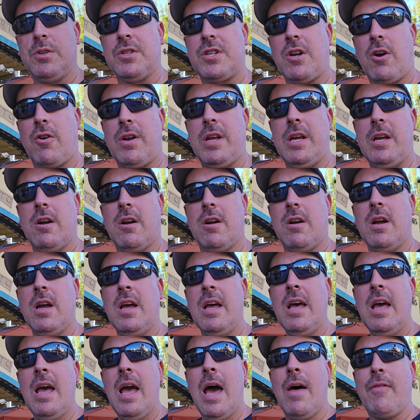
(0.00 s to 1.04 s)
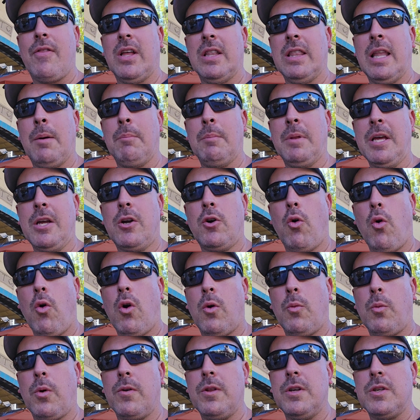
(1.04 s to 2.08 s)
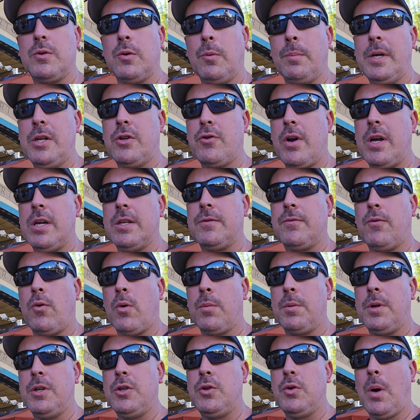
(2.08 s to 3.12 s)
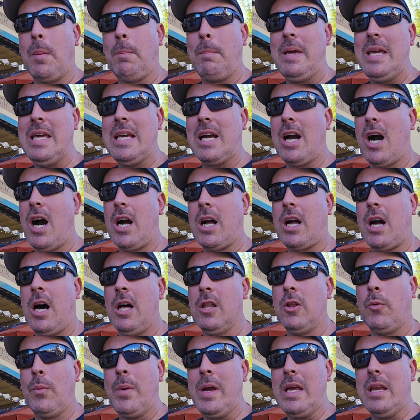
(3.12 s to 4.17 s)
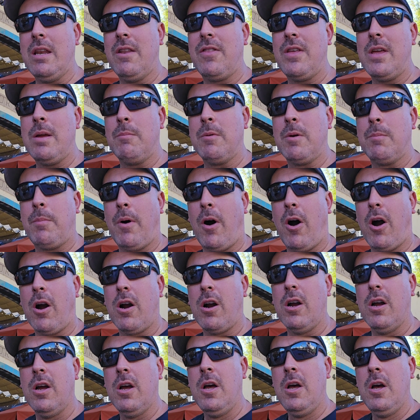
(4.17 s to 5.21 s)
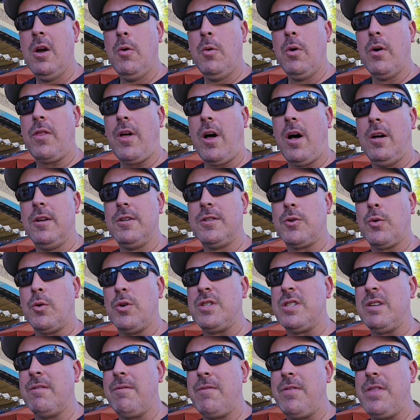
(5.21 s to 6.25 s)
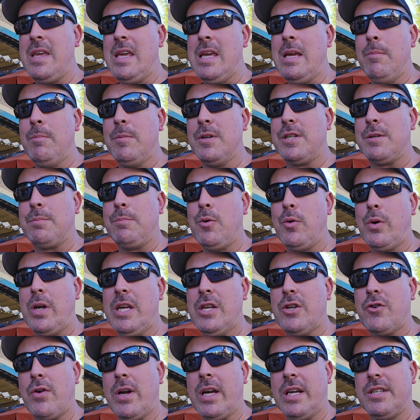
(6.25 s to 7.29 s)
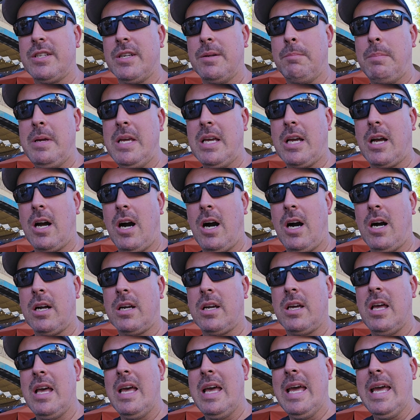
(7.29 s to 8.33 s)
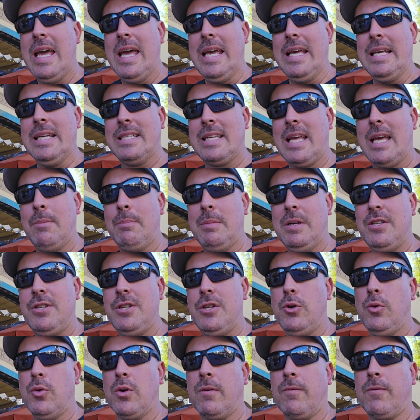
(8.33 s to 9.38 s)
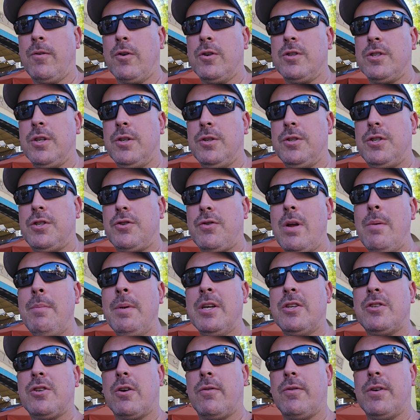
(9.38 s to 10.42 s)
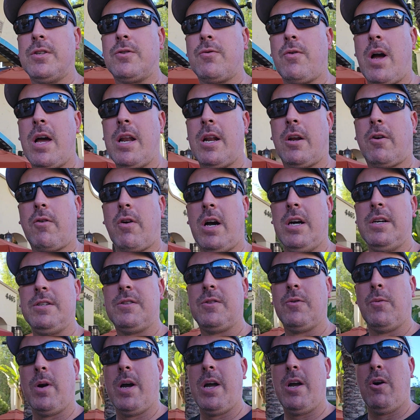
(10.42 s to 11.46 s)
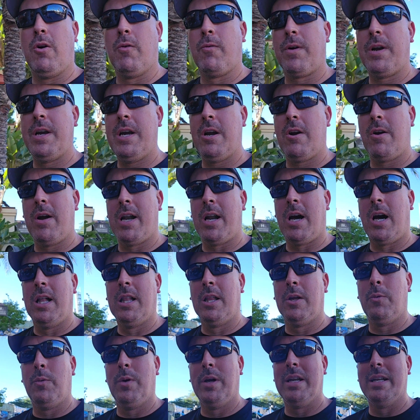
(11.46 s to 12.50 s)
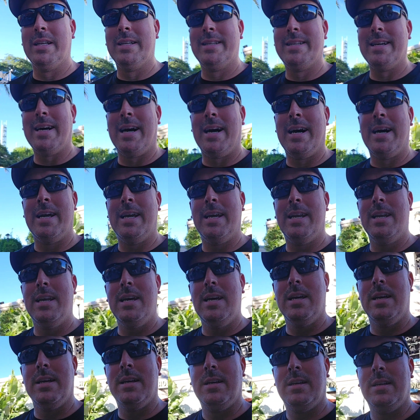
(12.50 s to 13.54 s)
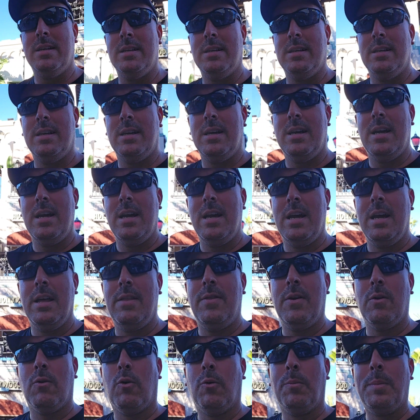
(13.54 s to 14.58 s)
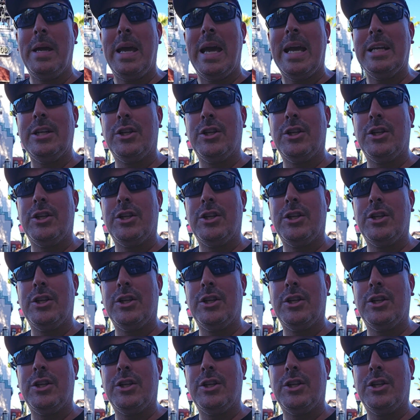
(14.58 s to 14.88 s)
start here at the Lumley Court, where this will be transformed into a Peacock Halloween-themed bar with all sorts of themed spooky drinks. And Peacock is NBC Universal's streaming service right across the way over here at Hollywood Dine. There will be a